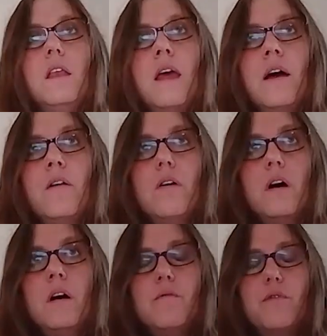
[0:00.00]

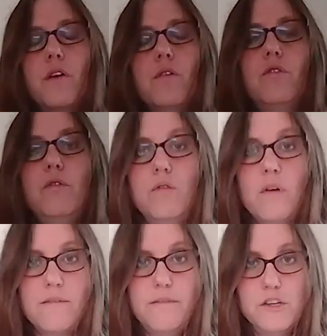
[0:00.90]
Now, for those who do
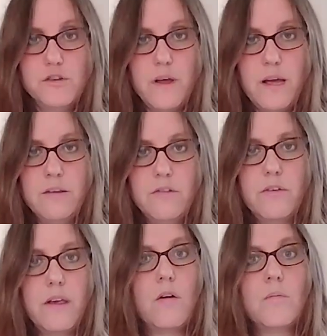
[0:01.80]
not visualize, who
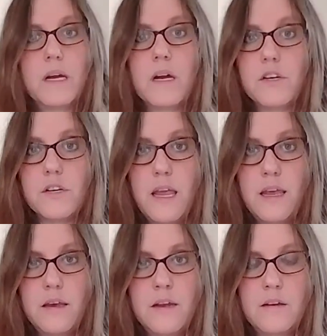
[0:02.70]
say, oh my gosh, I
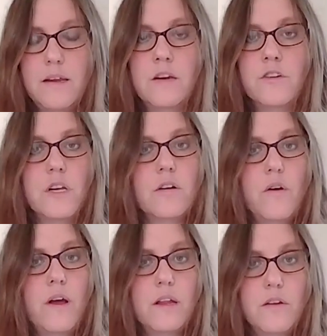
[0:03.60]
can't connect to energy, I don't know
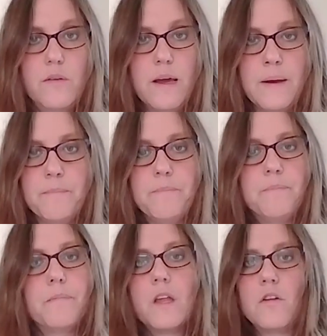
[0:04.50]
how to do that.
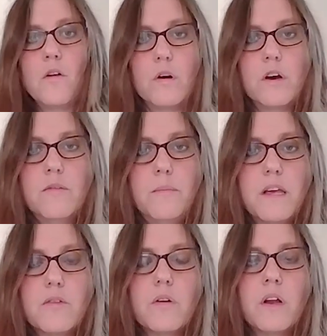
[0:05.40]
No worries,
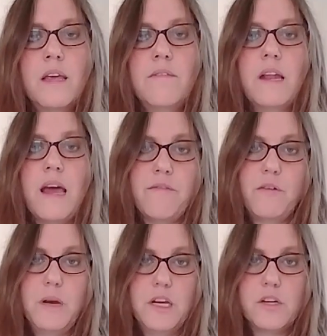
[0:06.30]
because we're going to give you an
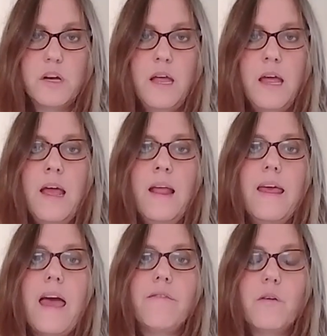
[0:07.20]
affirmation.
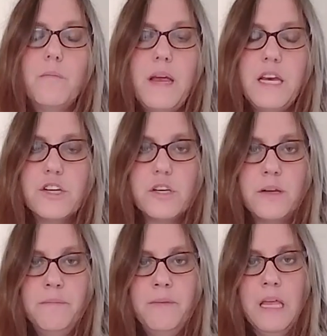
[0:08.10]
The
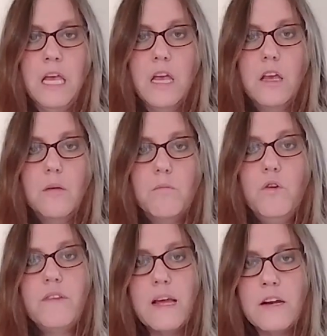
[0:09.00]
affirmation
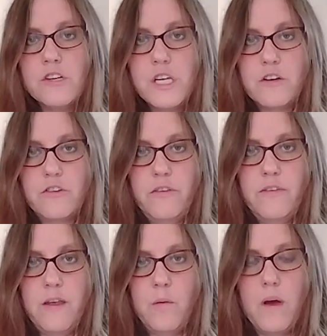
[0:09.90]
moves energy in just the
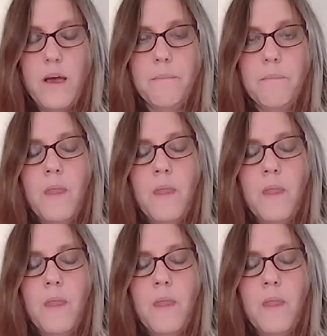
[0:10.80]
same way.